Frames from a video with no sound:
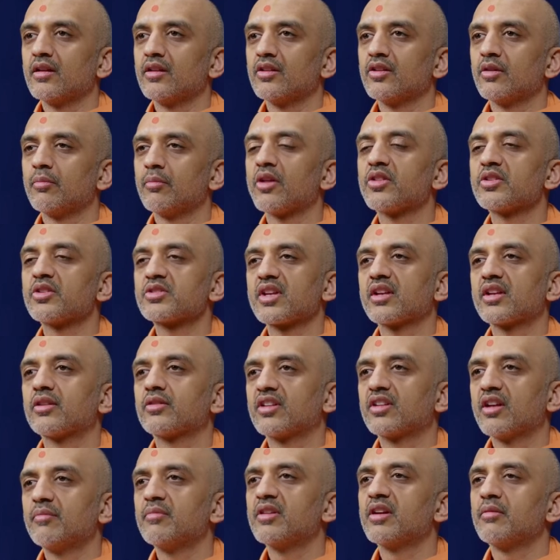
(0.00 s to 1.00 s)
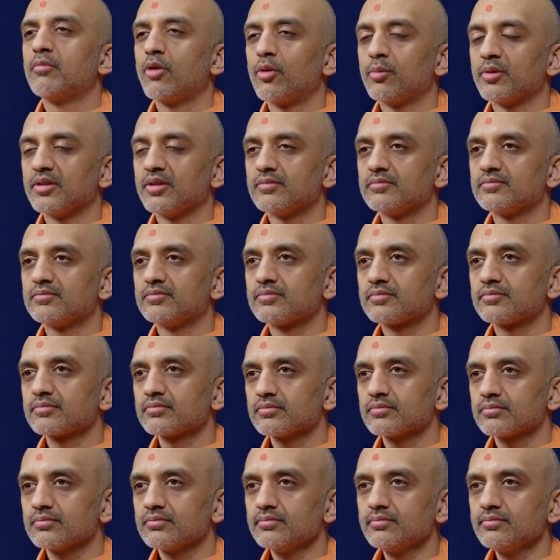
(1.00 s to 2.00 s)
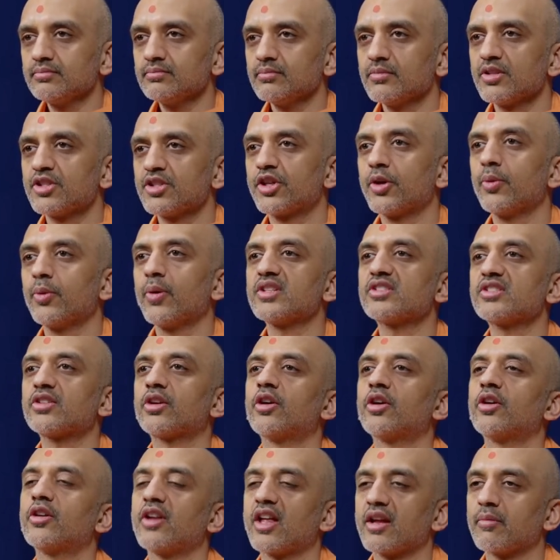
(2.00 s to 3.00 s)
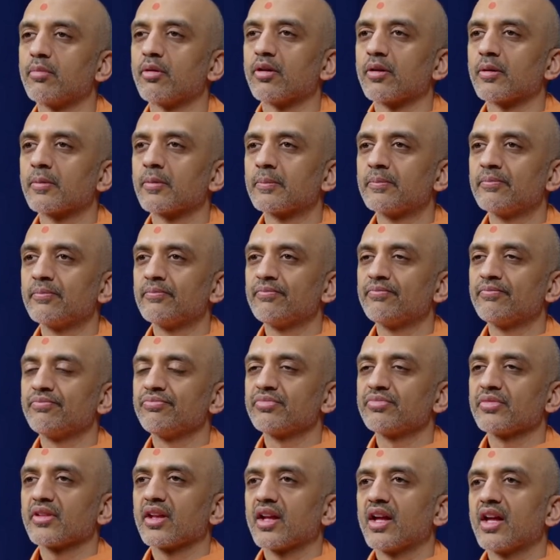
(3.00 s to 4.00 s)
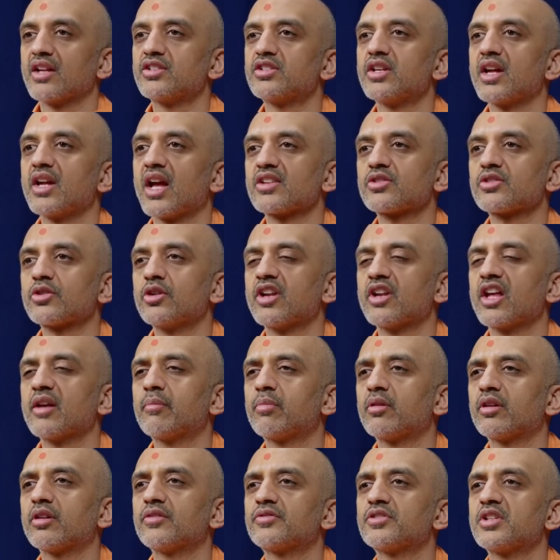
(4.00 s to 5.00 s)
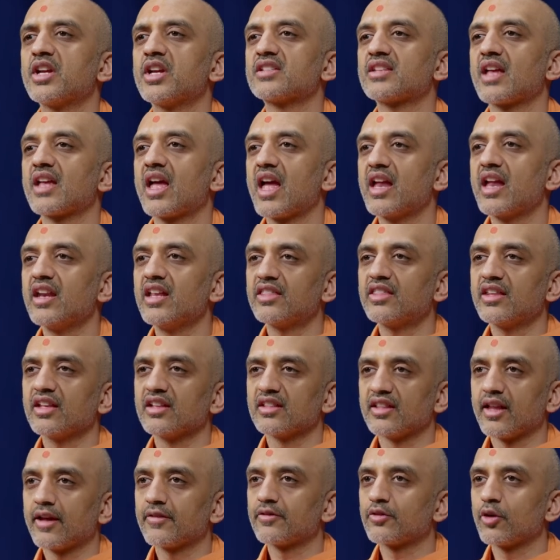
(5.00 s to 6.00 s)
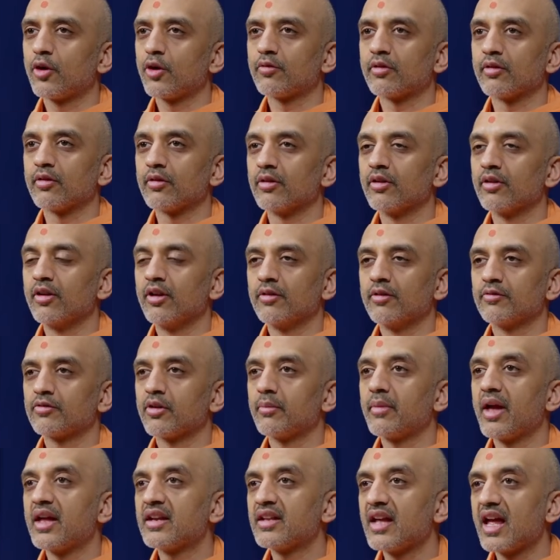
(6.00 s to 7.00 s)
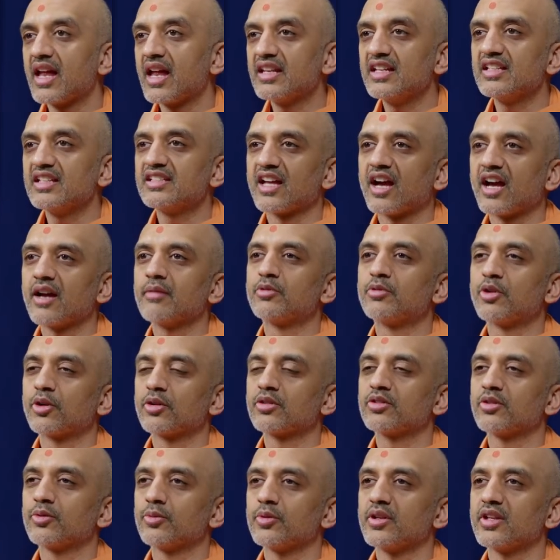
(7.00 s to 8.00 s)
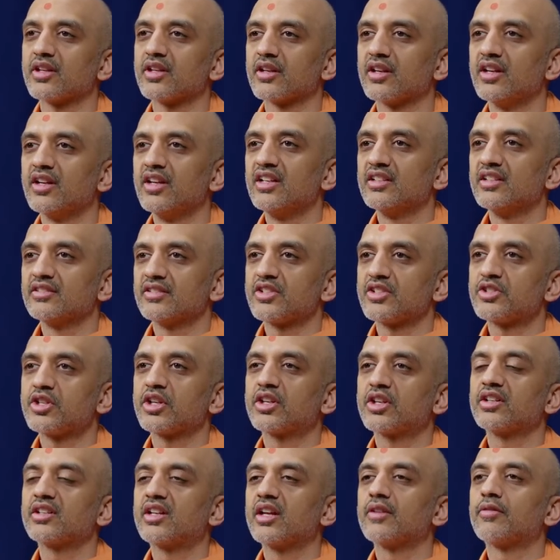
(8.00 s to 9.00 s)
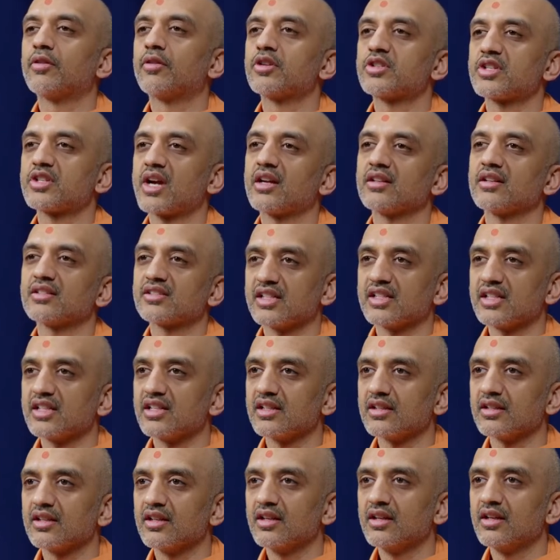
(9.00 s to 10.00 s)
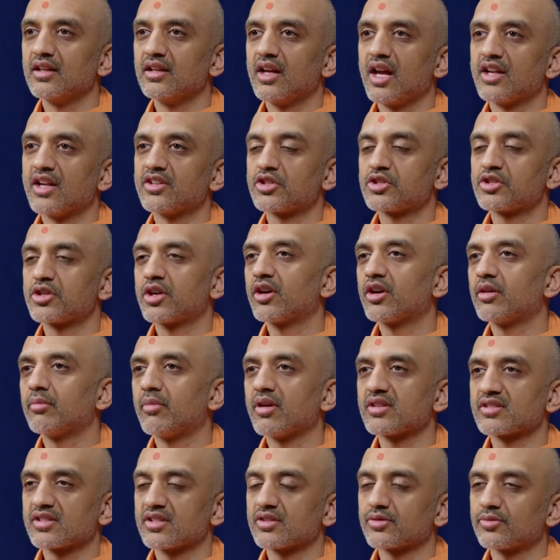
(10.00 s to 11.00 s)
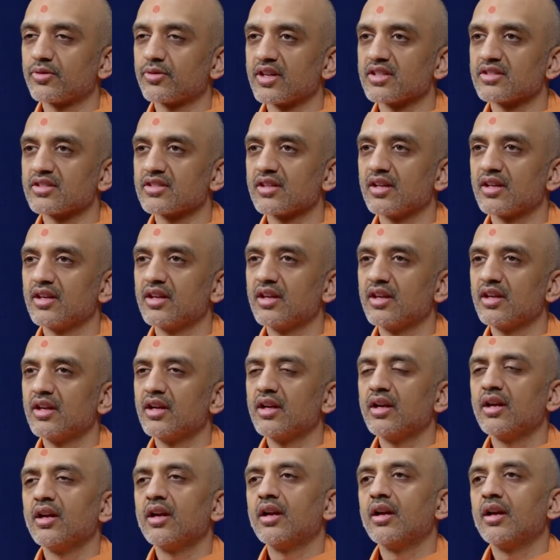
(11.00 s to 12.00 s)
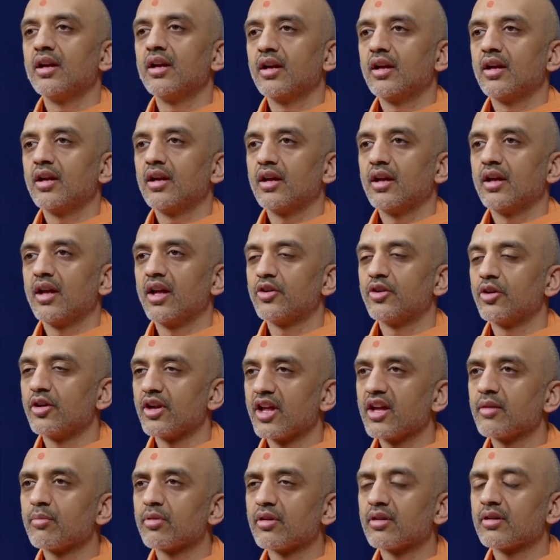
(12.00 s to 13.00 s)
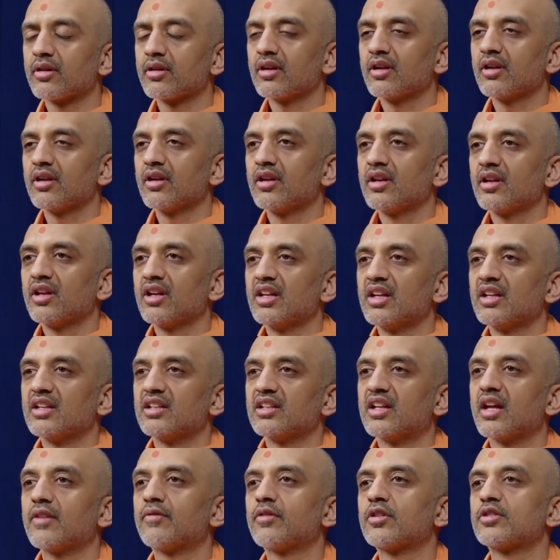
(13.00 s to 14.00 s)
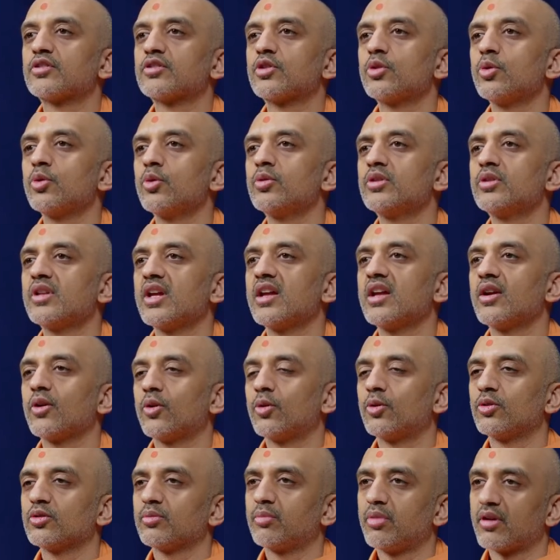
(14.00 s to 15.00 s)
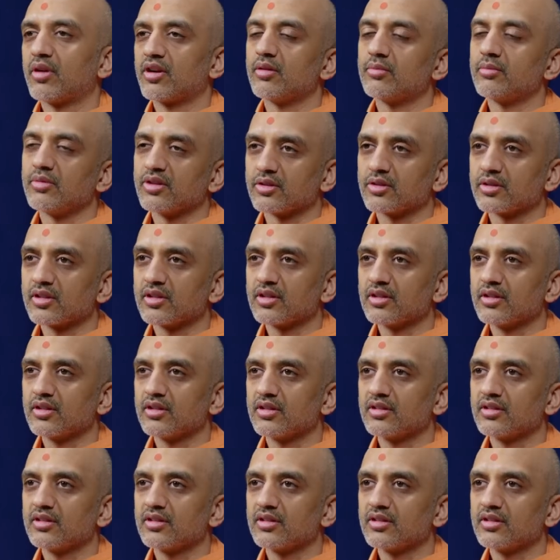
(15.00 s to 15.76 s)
The mother said, Give me a moment. She went to her neighbor and she asked her neighbor if she has anything left over from at any time during the week that she could give her child to eat and to share amongst his friends. And her neighbor gave her two day old buttermilk.